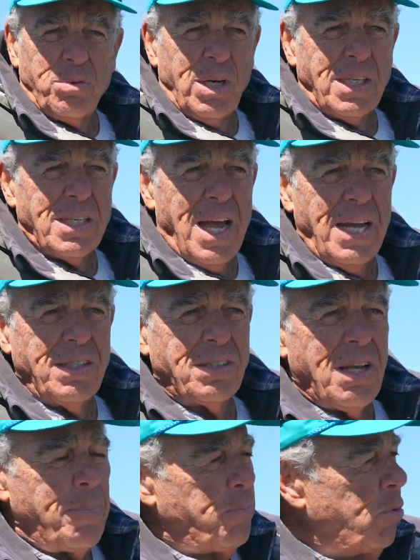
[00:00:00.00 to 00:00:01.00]
When it
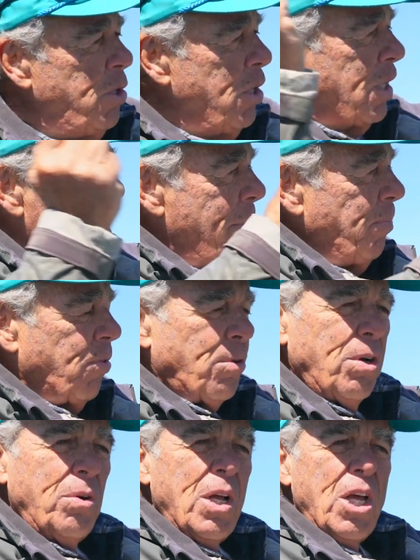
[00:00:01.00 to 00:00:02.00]
tightens up, when you come
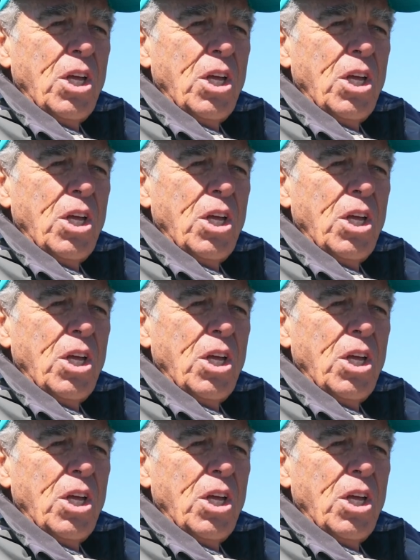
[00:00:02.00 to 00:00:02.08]
through,